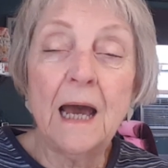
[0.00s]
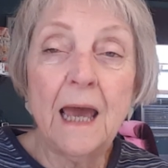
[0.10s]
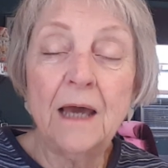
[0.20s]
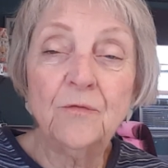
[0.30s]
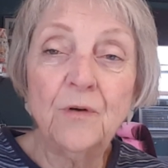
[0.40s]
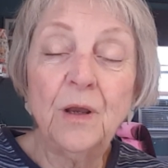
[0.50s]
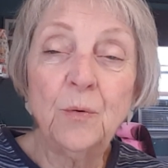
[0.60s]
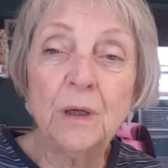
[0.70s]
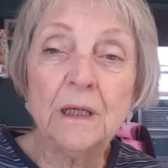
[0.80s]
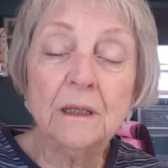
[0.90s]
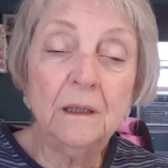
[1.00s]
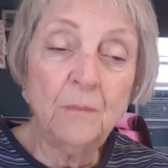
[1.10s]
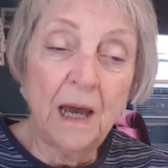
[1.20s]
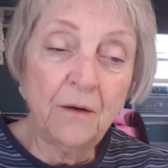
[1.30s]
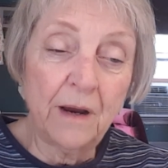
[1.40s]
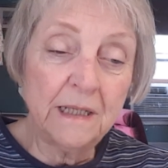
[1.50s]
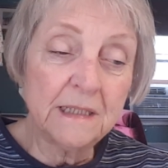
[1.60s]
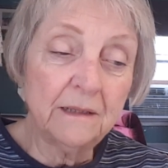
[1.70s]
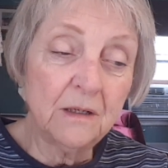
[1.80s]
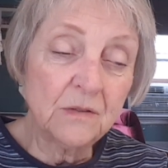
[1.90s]
I had frequent
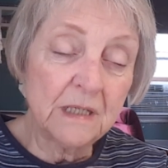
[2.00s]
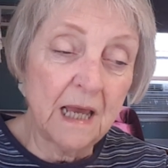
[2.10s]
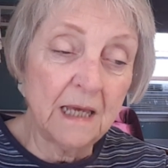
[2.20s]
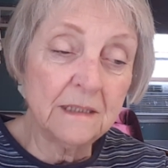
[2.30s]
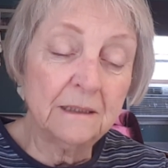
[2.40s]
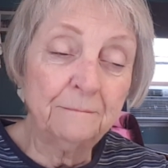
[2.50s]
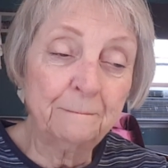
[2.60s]
migraines in those days.